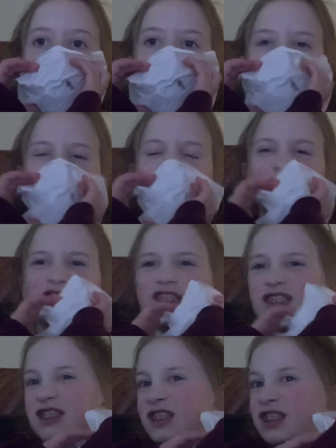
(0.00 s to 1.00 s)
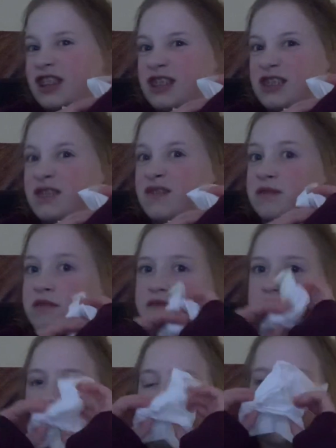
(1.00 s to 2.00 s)
I never see those in that's just my
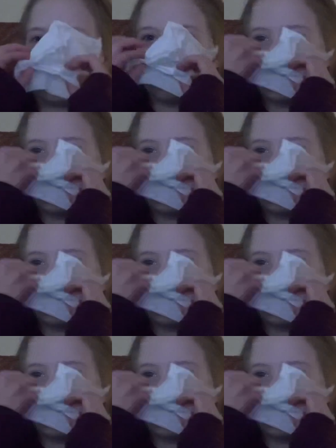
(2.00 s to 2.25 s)
friends.